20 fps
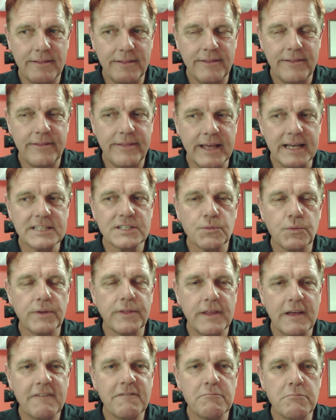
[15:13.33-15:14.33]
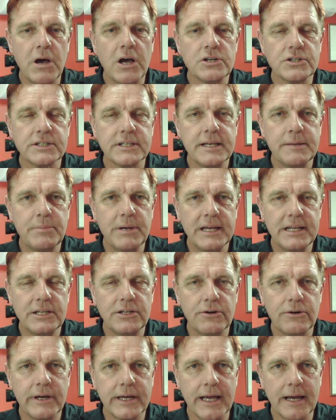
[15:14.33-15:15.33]
that's what they've mostly been
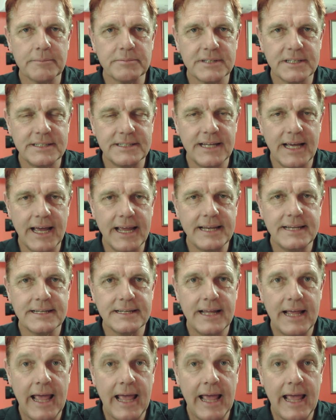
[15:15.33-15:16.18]
doing up to date.